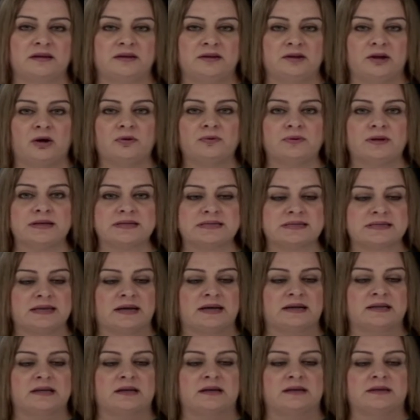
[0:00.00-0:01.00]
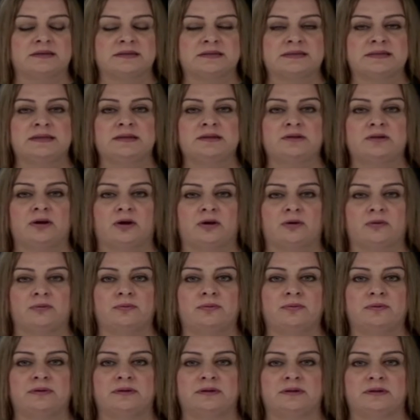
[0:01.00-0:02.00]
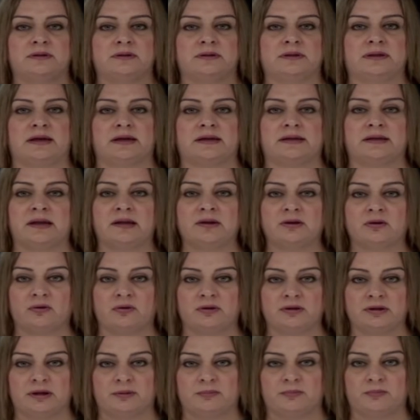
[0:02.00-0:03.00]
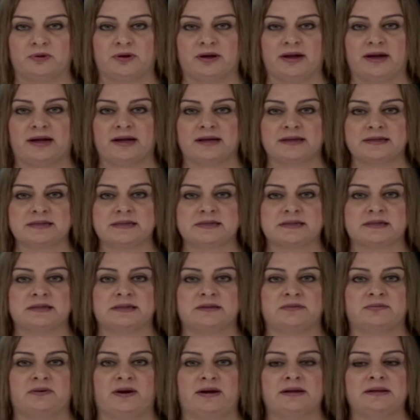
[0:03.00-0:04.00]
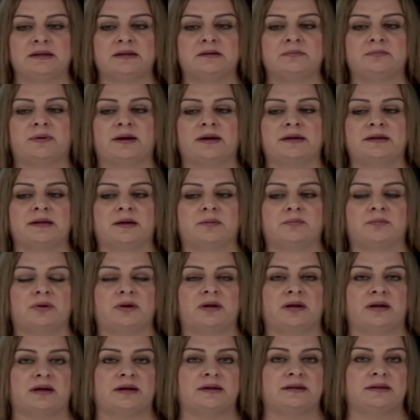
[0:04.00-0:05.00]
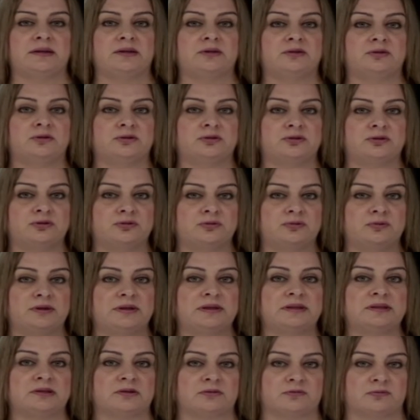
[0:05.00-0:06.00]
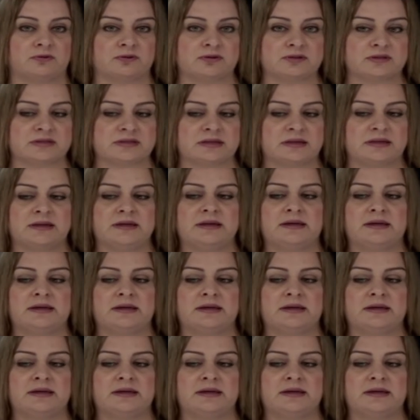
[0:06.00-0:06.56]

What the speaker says: Notice that 0, the critical number, has divided my number line into two intervals,